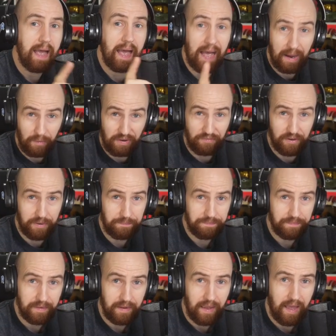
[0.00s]
However,
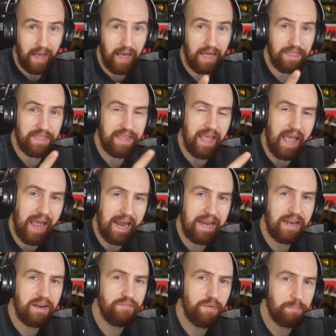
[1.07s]
at the
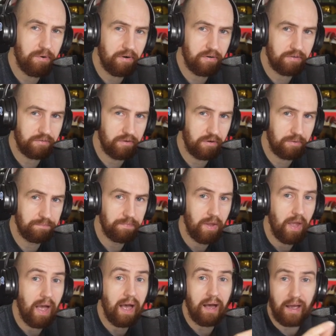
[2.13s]
end of a product tour,
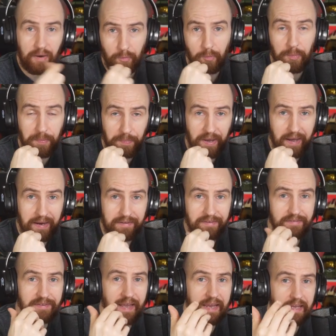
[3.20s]
I will be back to
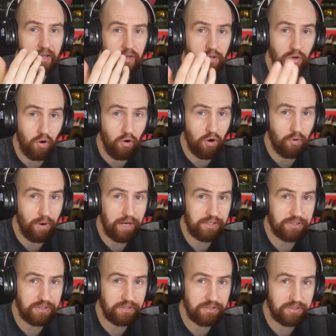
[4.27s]
take your
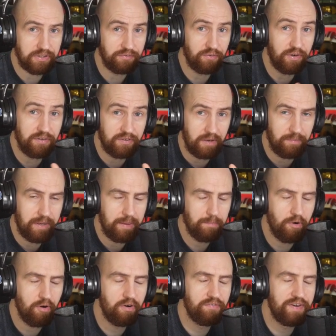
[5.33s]
questions. So there is going to be
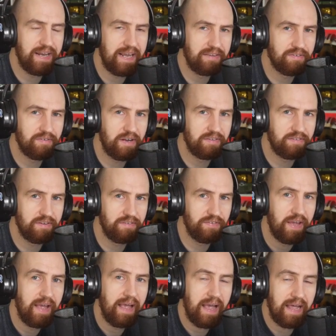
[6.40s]
more of an interactive
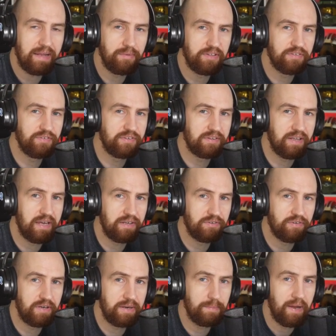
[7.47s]
element to this live
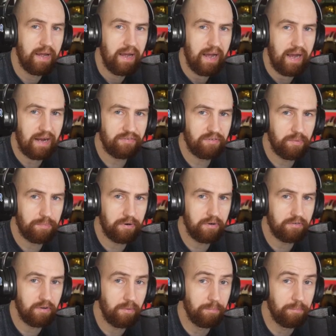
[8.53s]
stream after a product tour.